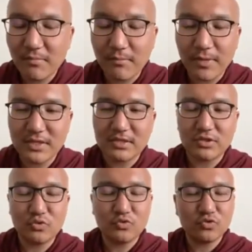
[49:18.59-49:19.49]
But
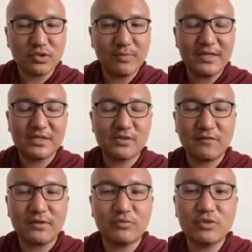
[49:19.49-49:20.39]
due to the blessings of
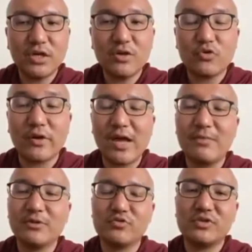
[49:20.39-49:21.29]
the Buddha, you were
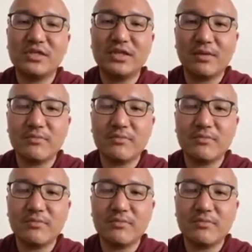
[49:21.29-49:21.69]
able to see them.